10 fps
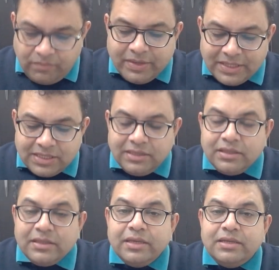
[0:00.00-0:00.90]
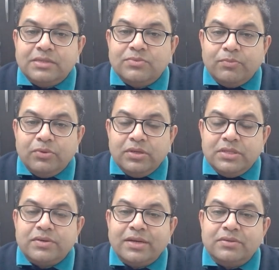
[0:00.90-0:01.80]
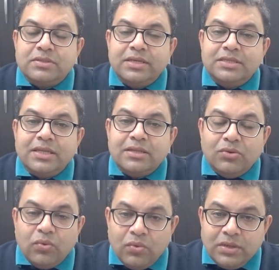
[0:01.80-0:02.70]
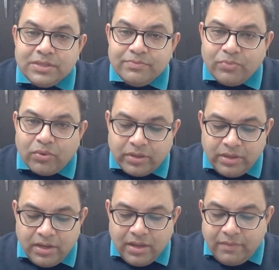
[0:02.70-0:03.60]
basically the thing is, what Punna is trying to say is that the goal is important,